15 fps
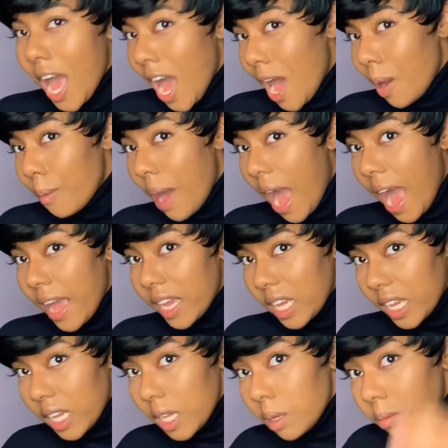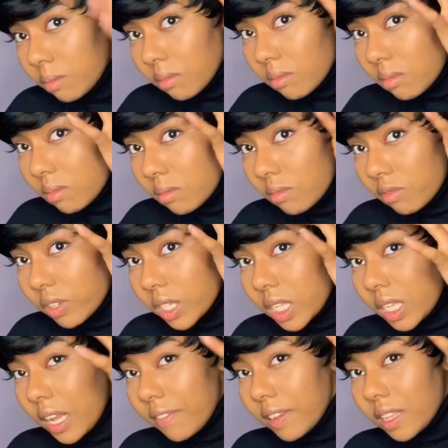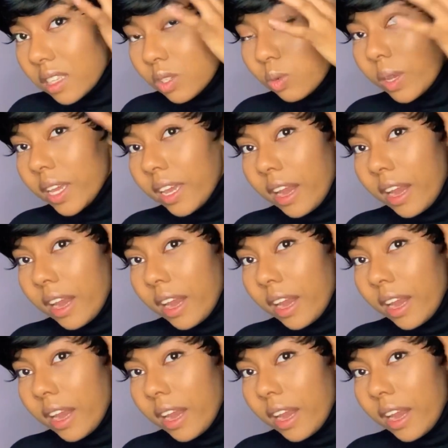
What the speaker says: I am really loving this wig,